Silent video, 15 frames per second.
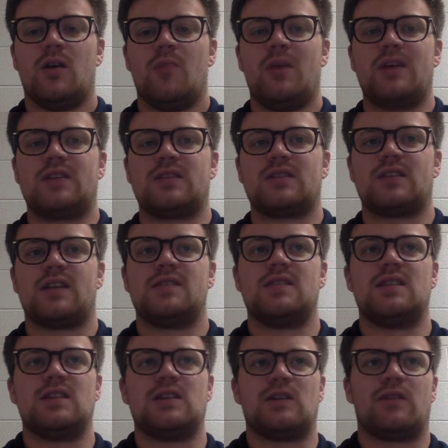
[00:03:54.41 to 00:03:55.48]
patients I
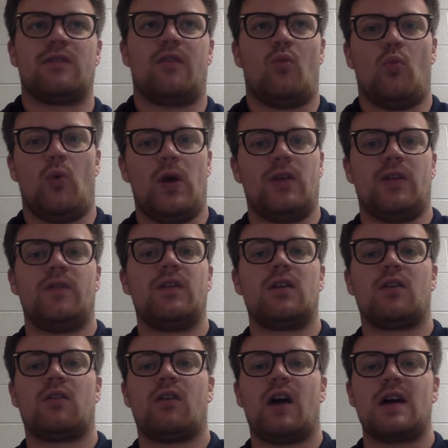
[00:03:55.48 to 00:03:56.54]
see are from
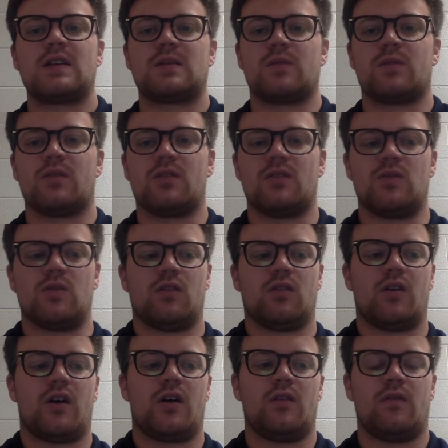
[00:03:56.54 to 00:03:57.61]
weightlifting class, where they're doing a
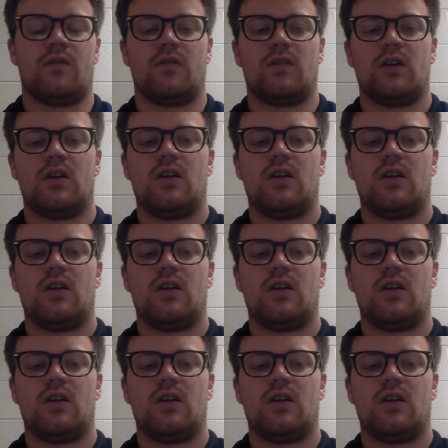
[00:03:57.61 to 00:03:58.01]
lot of